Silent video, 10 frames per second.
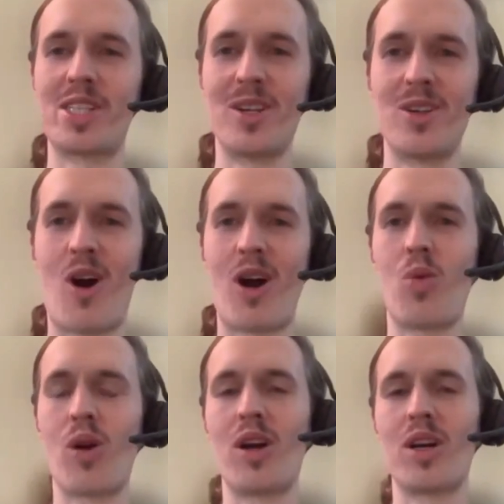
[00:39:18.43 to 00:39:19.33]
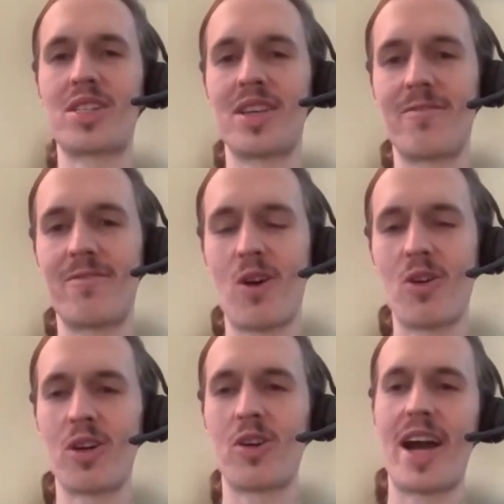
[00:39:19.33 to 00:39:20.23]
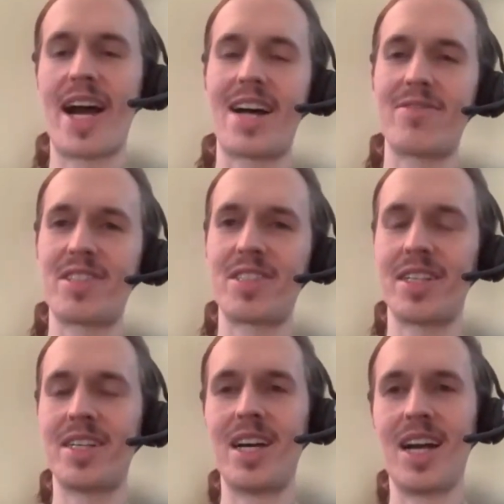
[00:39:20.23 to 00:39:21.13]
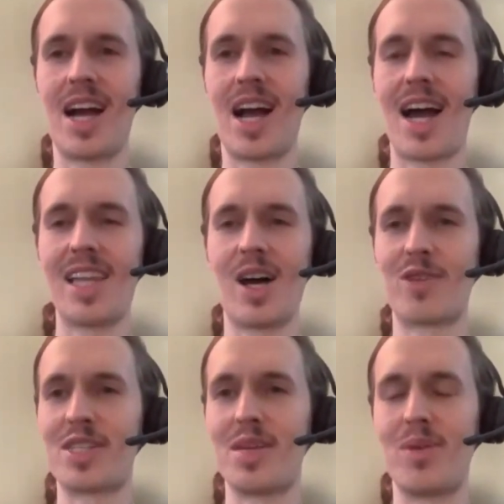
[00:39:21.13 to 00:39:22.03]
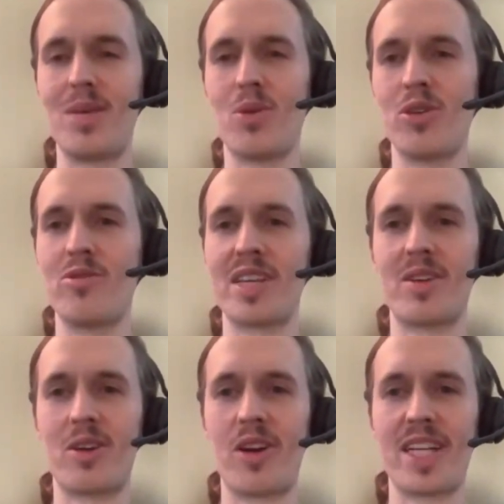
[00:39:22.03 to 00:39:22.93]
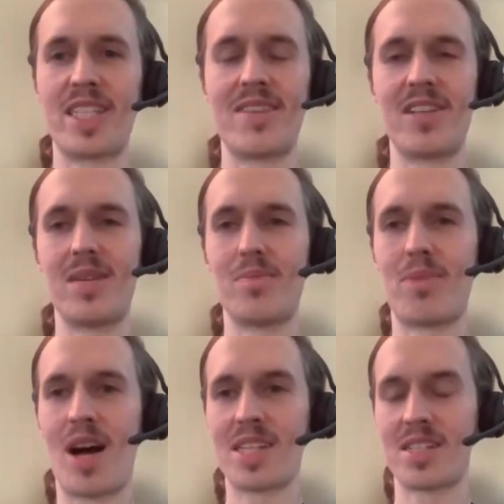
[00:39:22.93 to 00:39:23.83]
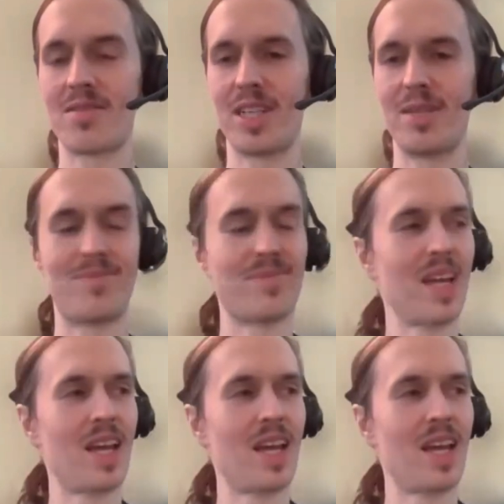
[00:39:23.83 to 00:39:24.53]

original artworks and photographs. And I love to see people using their creativity positively.